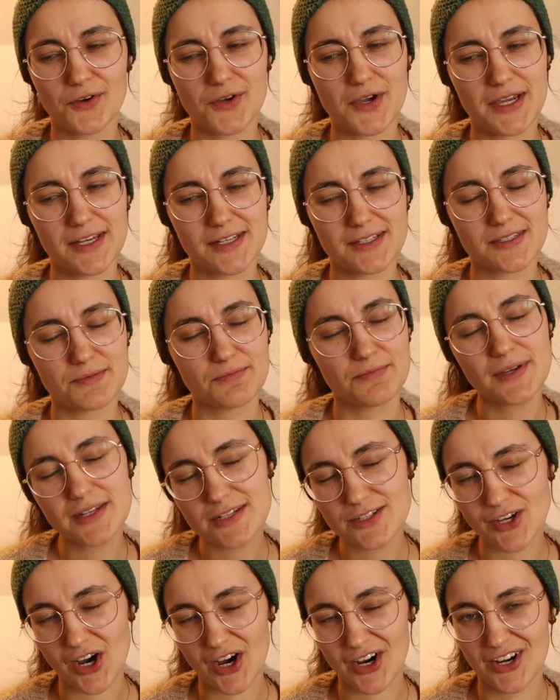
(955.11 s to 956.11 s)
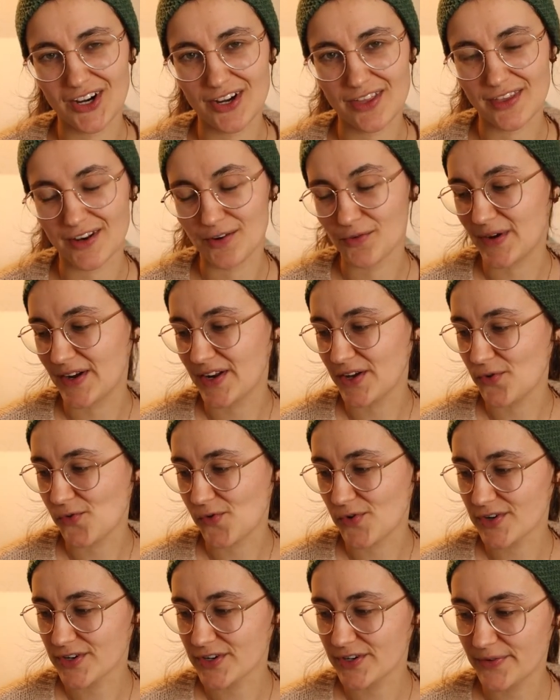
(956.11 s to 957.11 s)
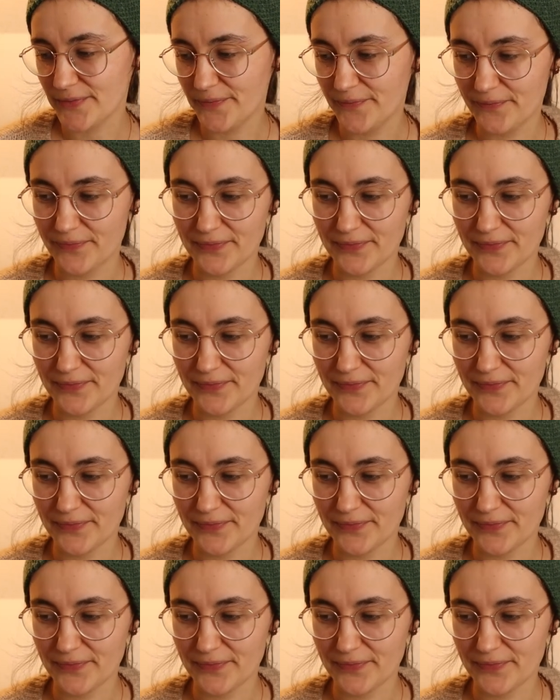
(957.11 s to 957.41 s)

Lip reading: okay, it's a bit darker than what I ordered.